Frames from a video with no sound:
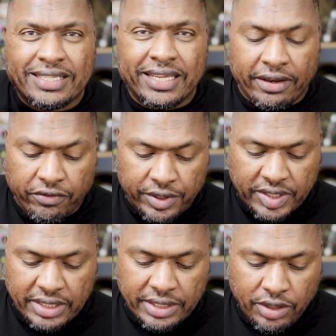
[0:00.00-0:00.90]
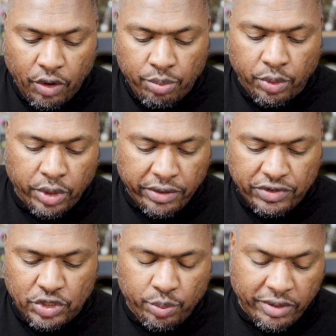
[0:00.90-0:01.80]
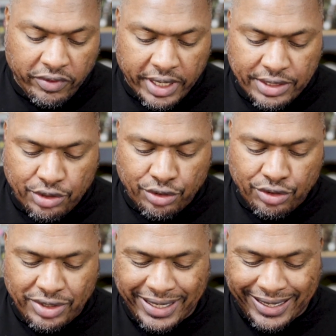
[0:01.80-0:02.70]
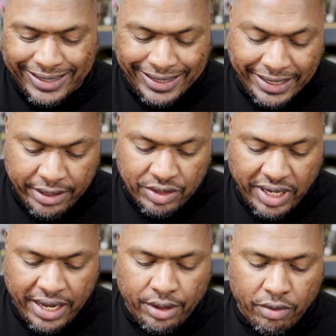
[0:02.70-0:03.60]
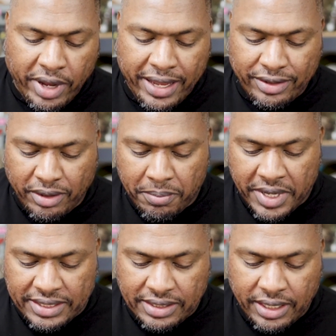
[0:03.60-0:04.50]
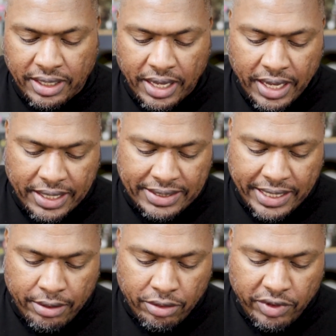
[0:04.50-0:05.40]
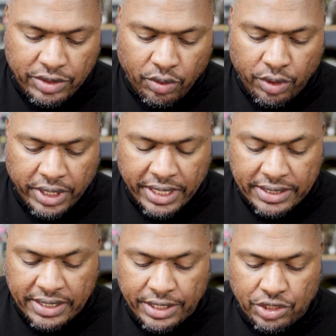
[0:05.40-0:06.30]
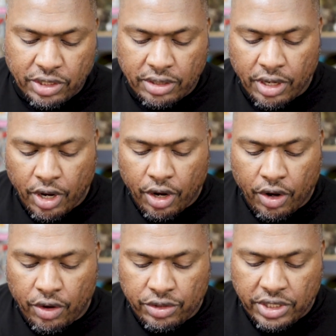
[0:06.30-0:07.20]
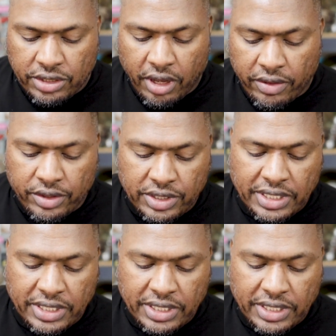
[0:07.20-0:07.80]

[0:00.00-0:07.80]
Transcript: San Francisco Board of Supervisors declares NRA a domestic terrorist organization urges other